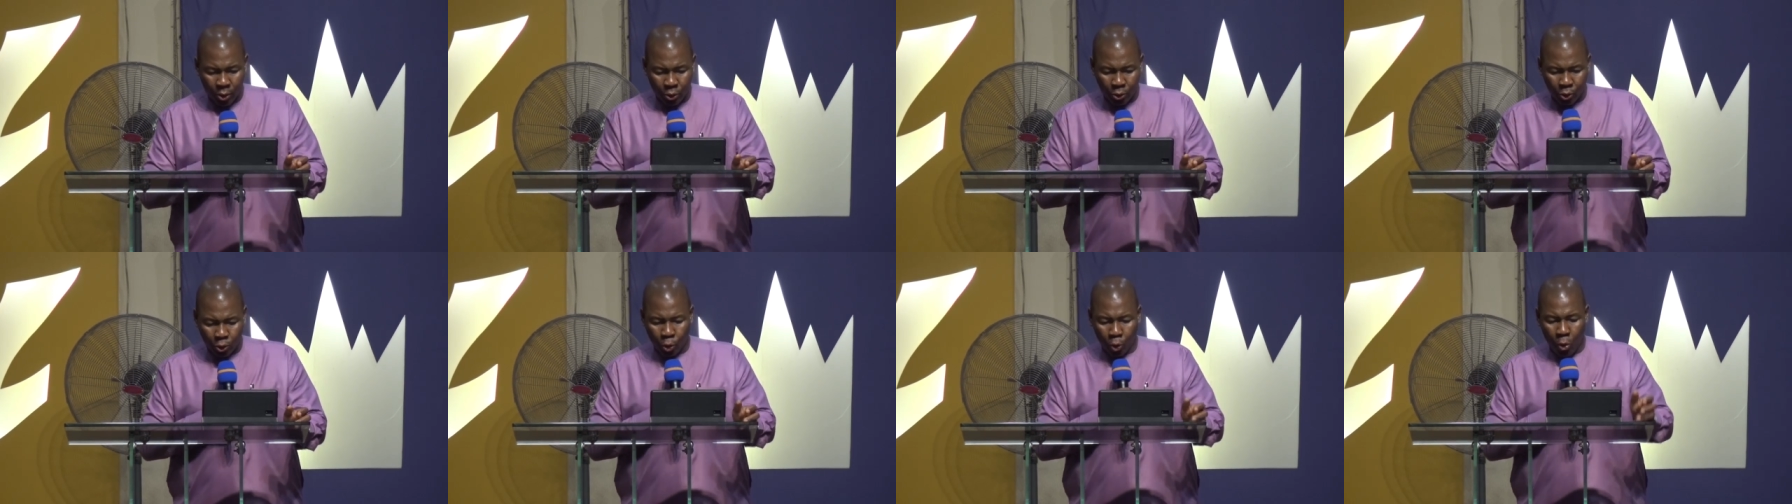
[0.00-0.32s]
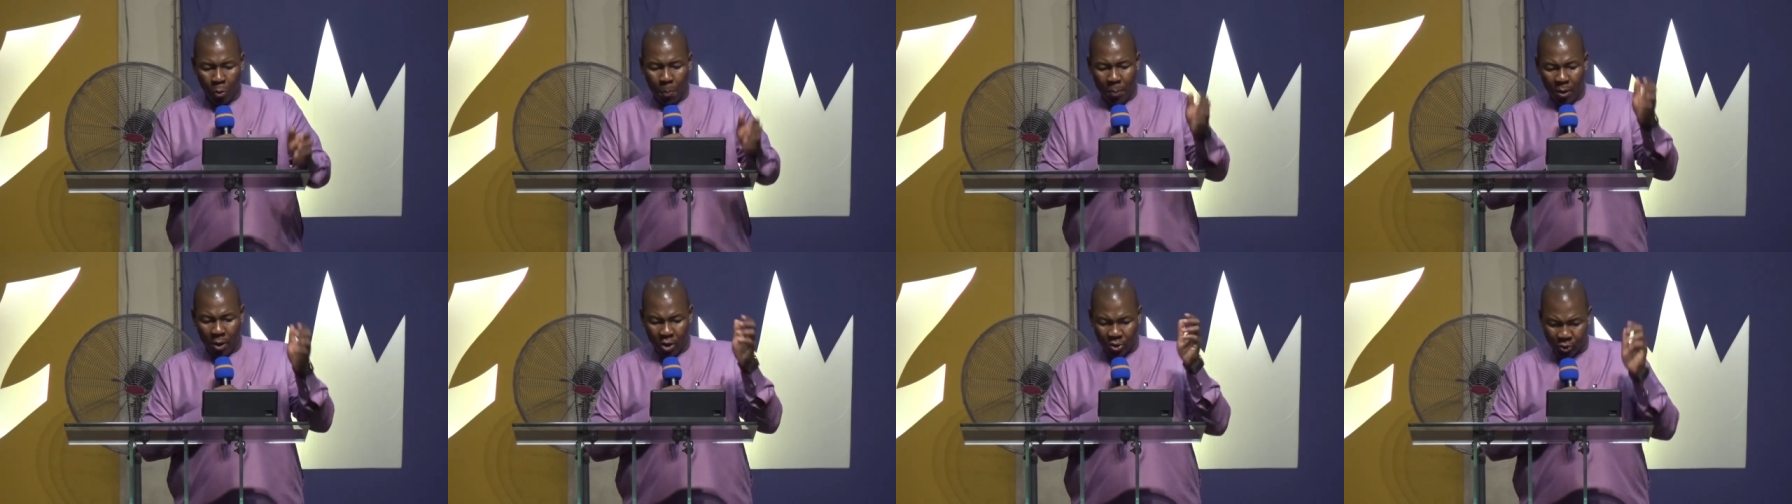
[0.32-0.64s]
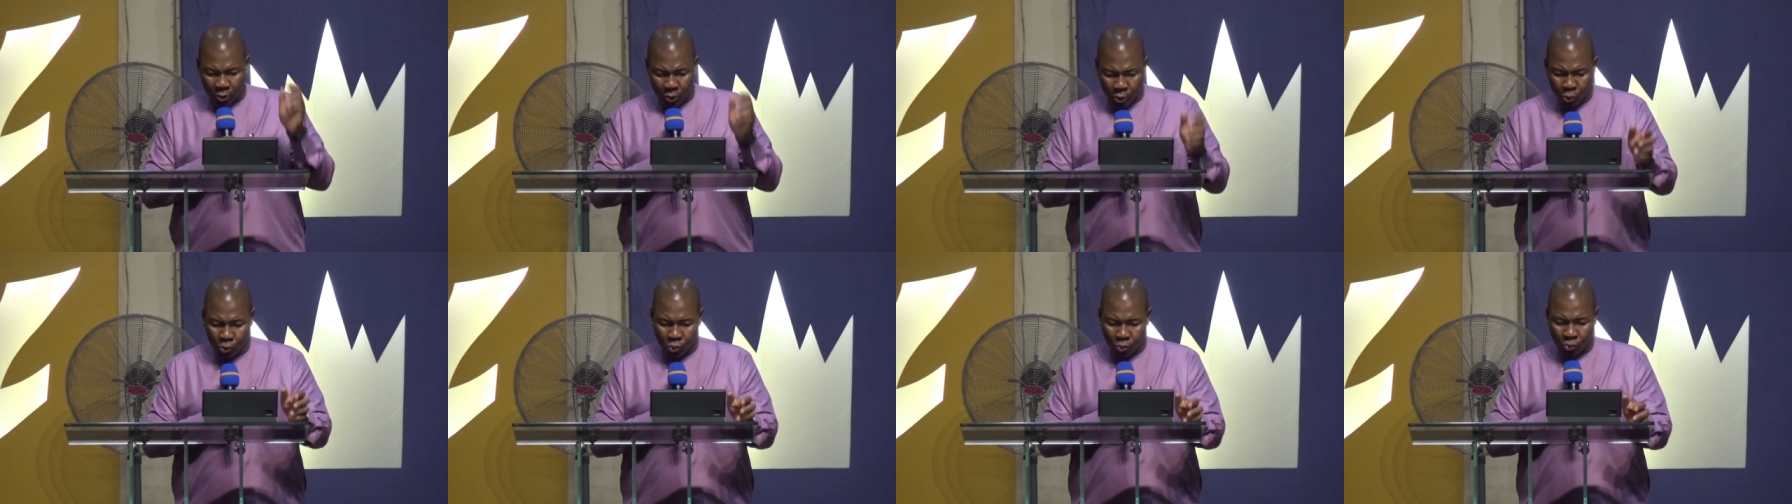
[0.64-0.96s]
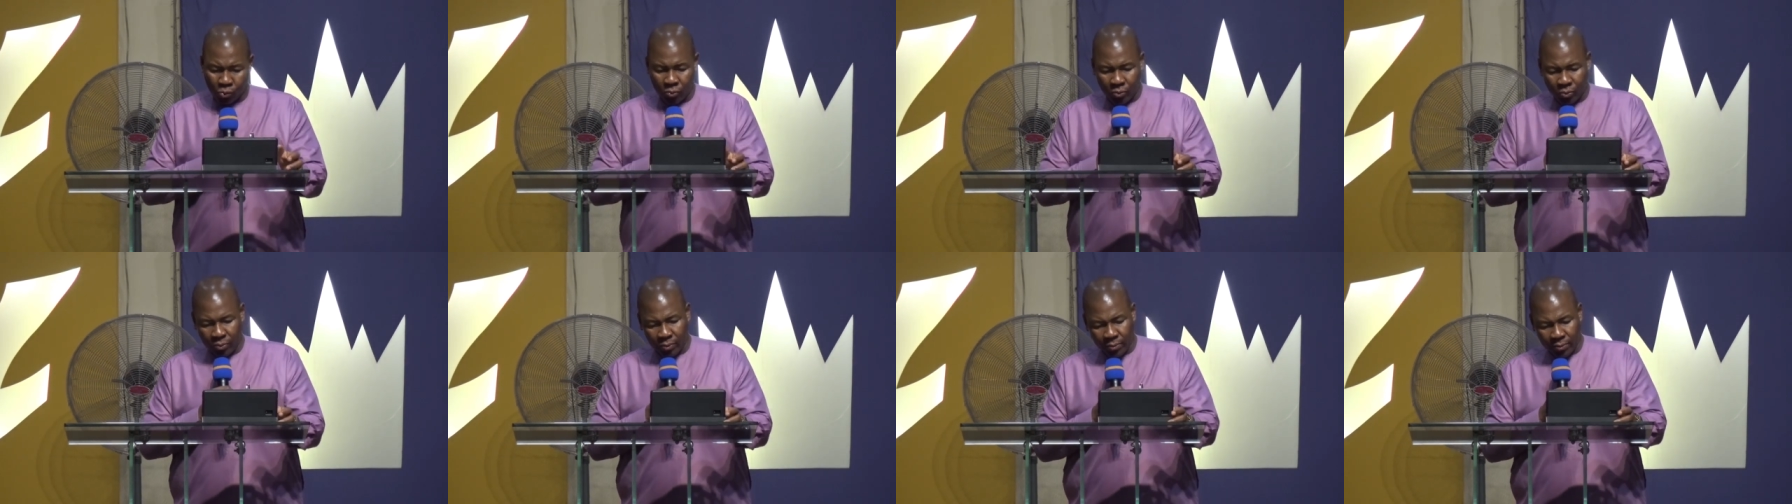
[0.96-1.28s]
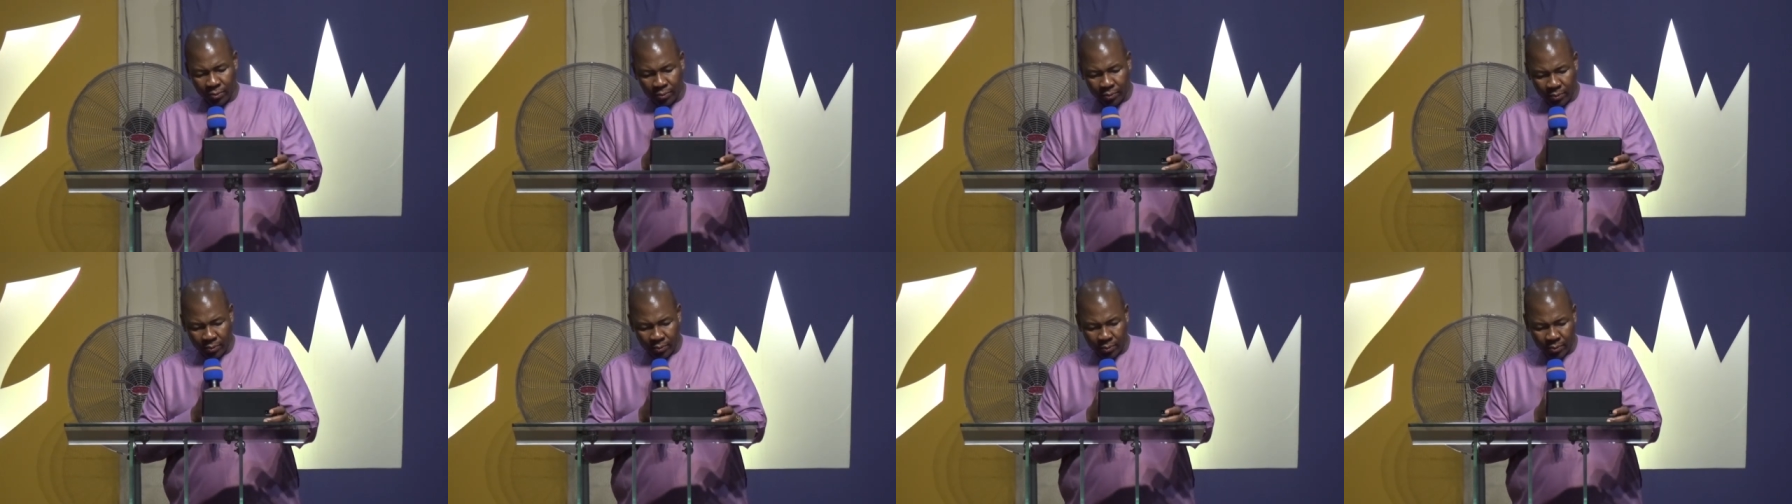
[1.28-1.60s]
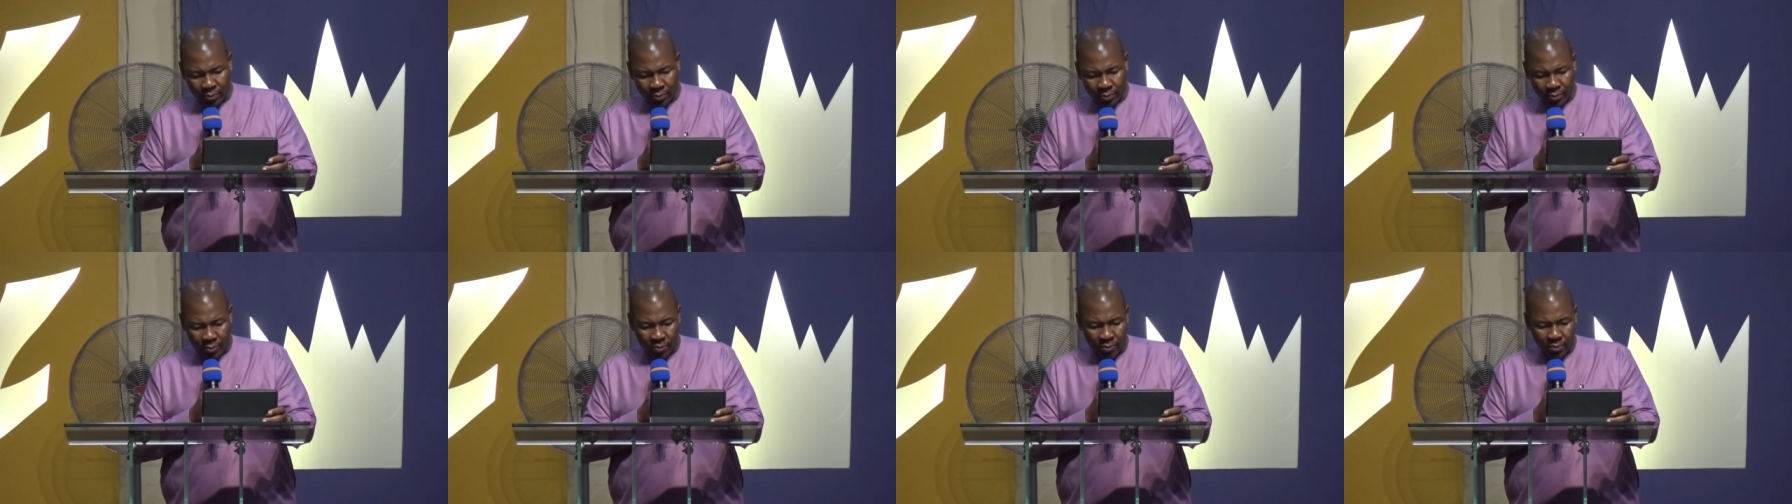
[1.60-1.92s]
to pursue.
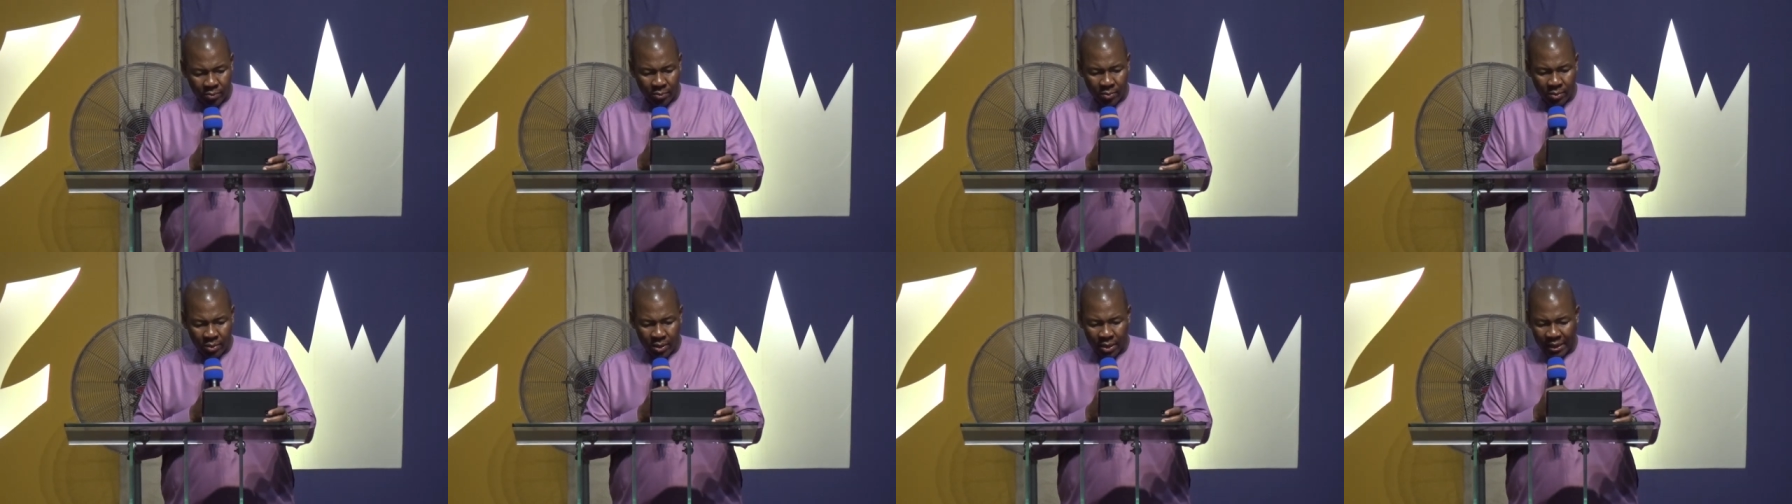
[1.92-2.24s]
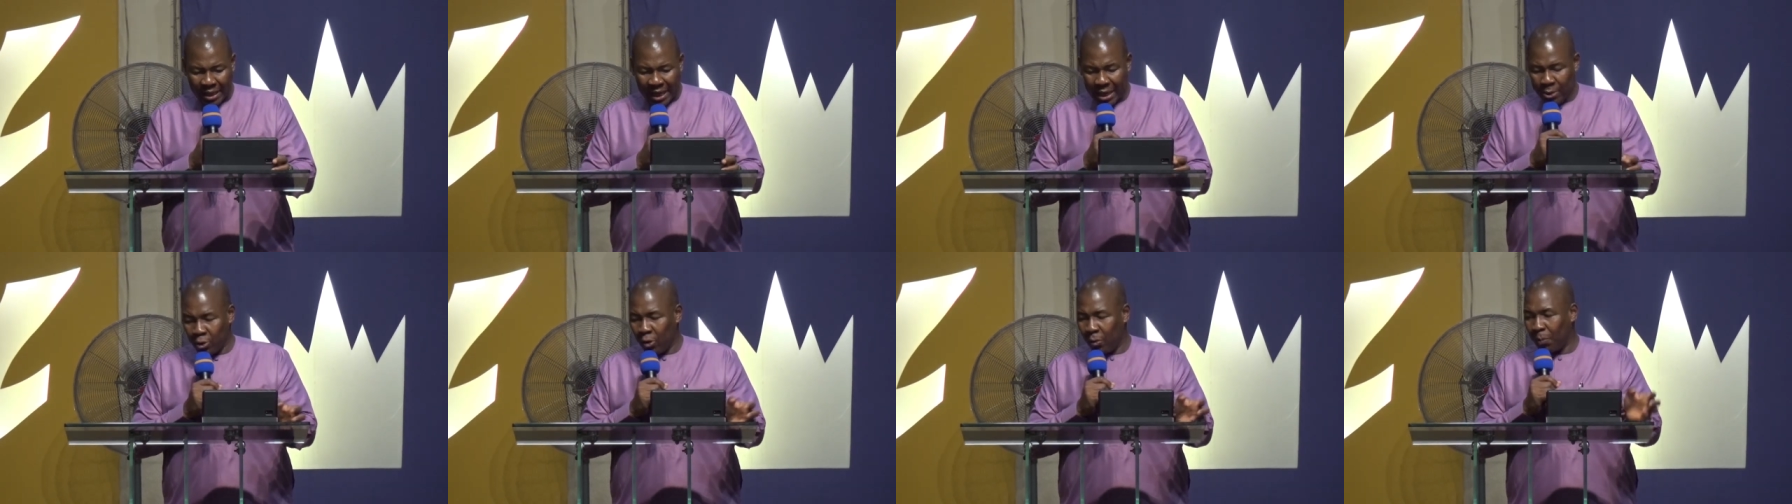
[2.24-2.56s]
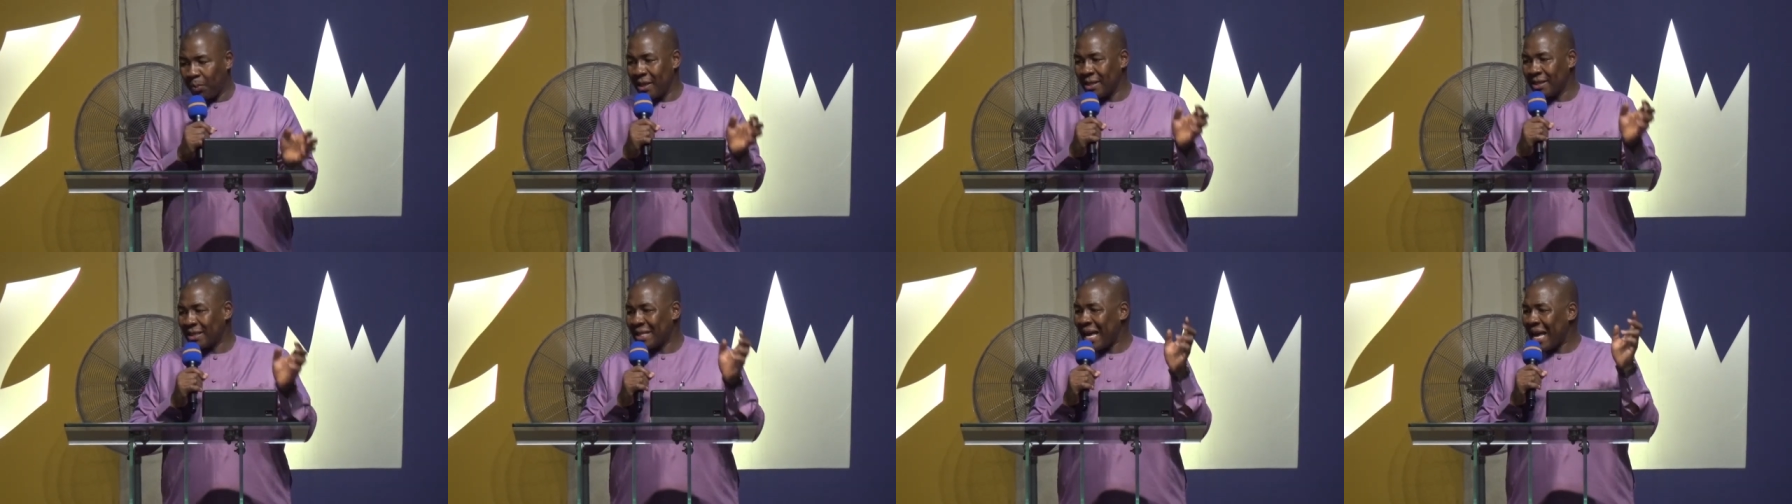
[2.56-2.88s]
Can you please